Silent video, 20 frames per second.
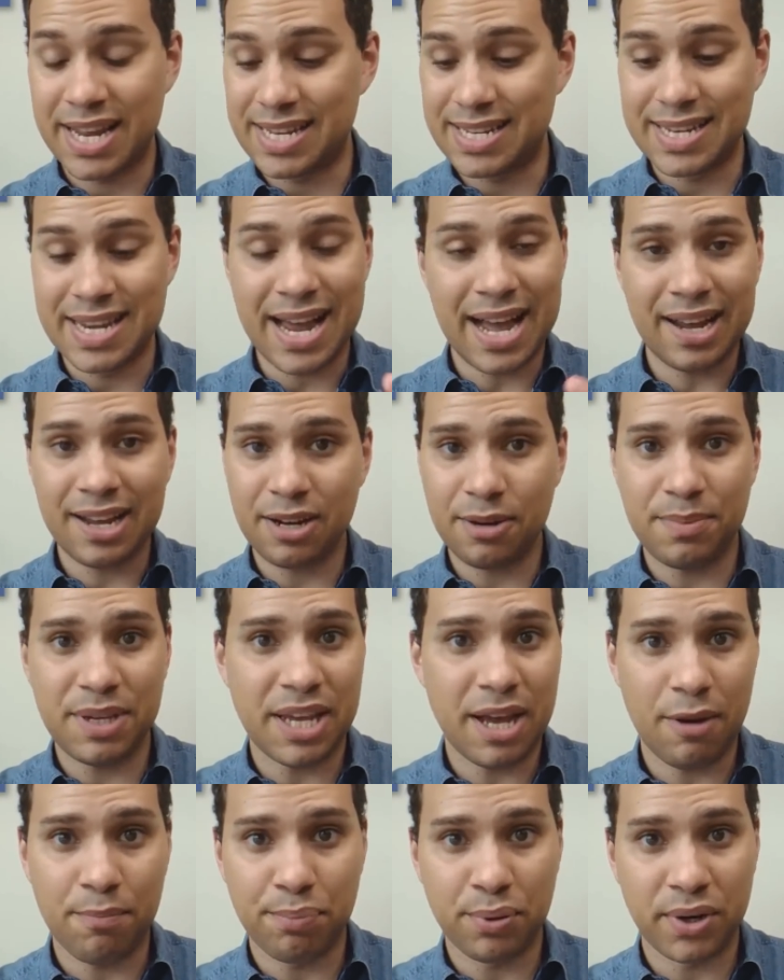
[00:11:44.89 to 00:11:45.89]
It's not going to
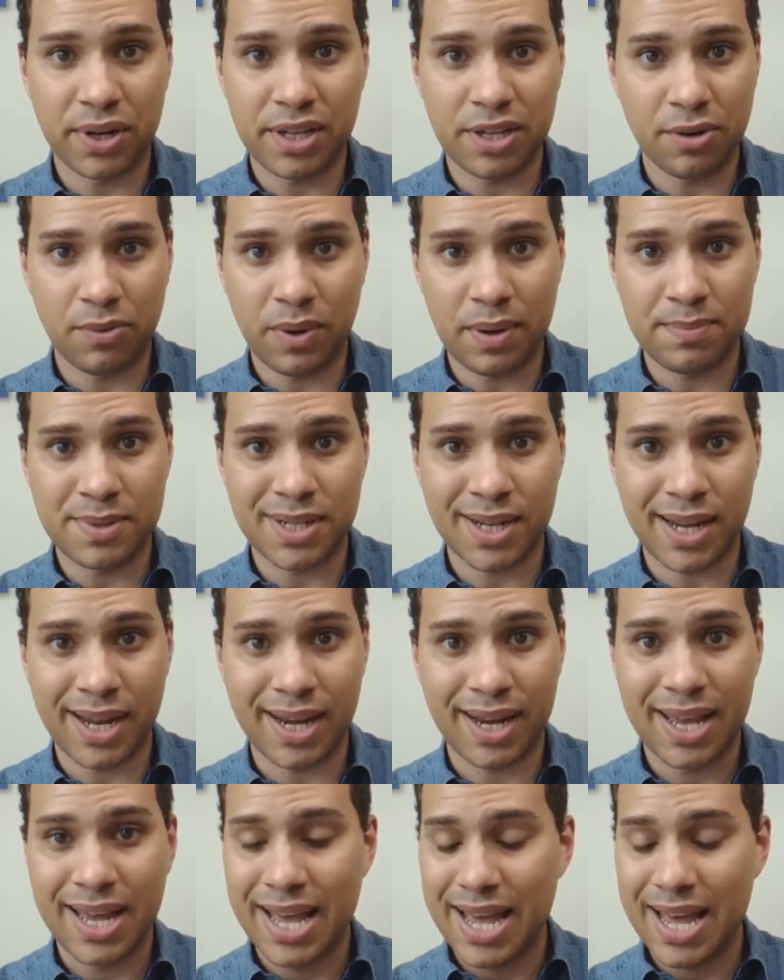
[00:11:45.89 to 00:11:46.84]
be how pretty your website.